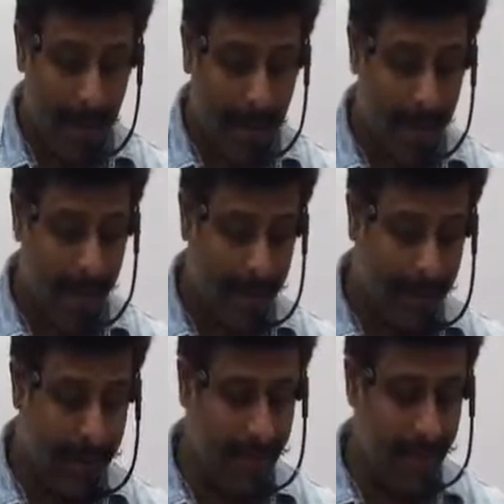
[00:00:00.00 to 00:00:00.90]
Then
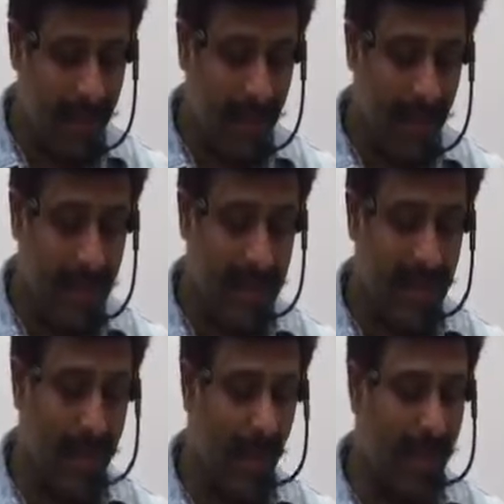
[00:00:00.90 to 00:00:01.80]

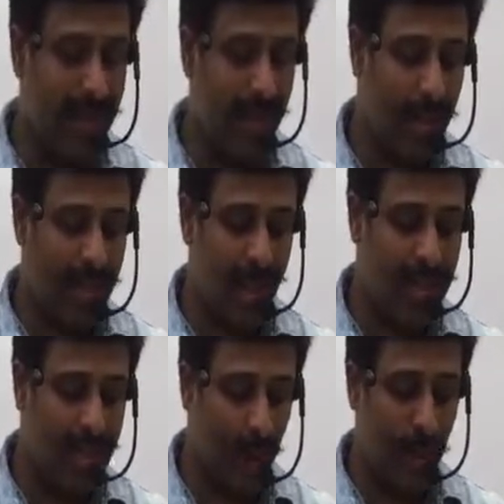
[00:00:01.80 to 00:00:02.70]
see below that, can you
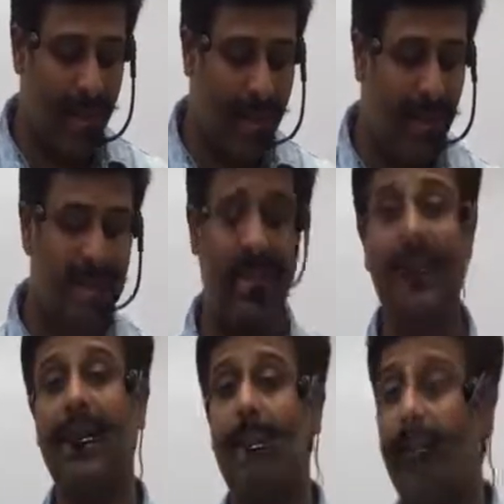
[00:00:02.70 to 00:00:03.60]
see 2 methods
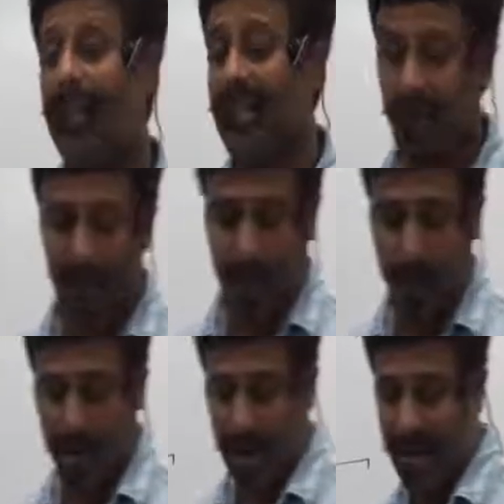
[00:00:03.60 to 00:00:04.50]
are there, the method of
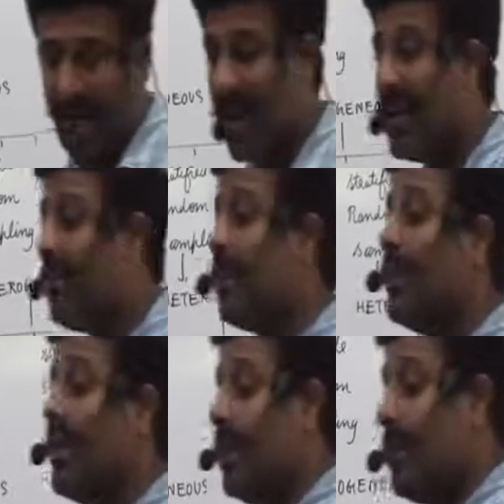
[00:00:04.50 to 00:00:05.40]
lottery and random
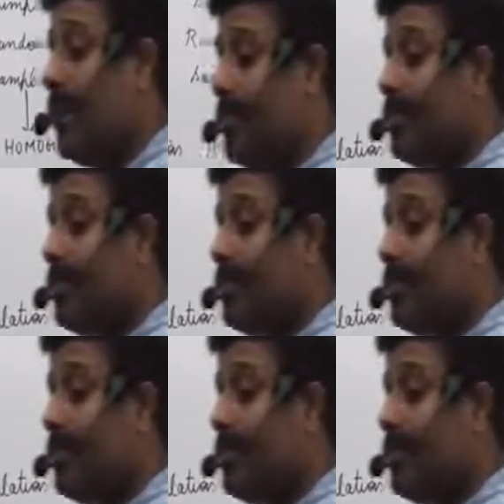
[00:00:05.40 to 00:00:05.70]
number table.